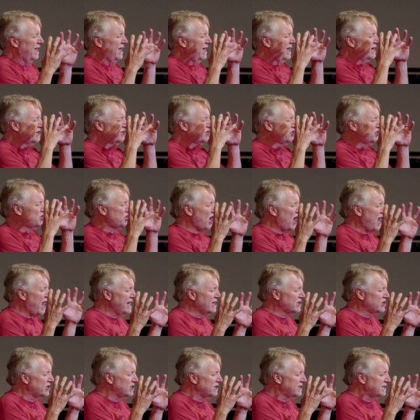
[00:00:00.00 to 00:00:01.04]
it
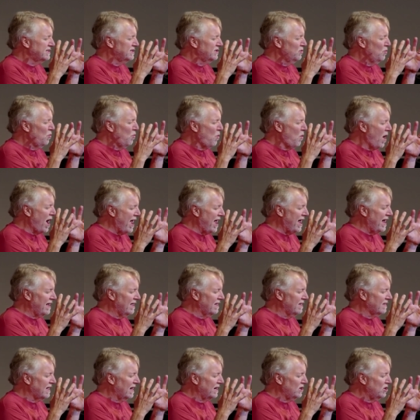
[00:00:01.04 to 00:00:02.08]
changes the way
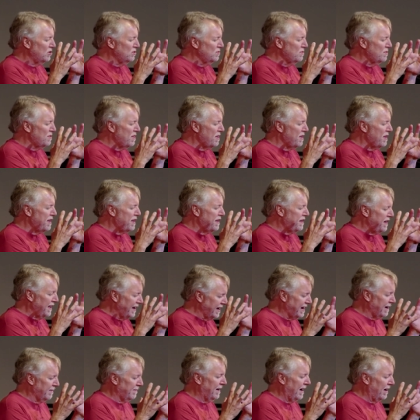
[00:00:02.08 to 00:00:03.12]
that you
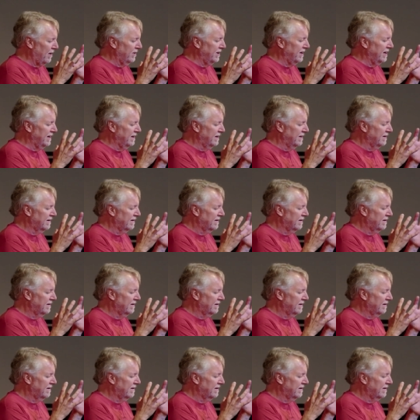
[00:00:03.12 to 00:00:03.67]
think about it.